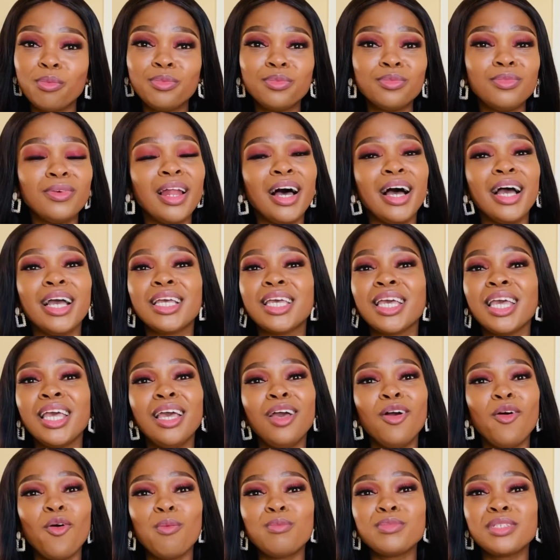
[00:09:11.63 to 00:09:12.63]
like,
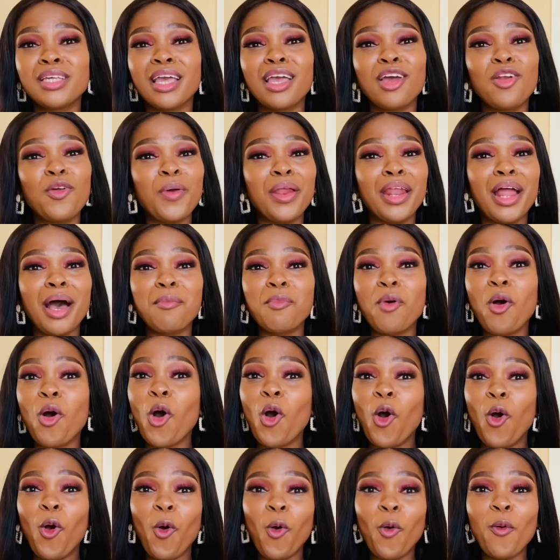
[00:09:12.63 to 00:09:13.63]
when I'm
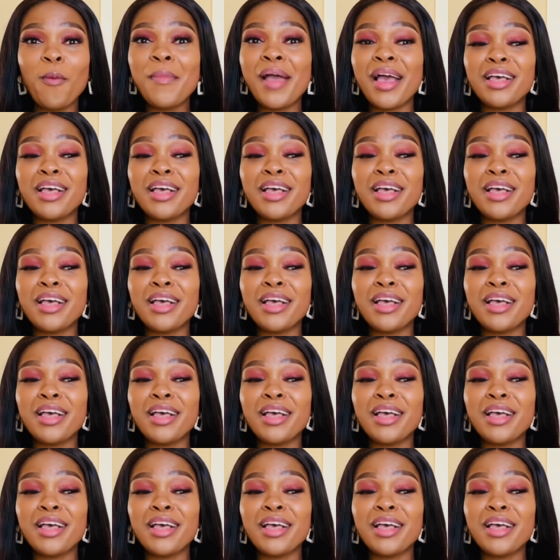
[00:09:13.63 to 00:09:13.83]
home,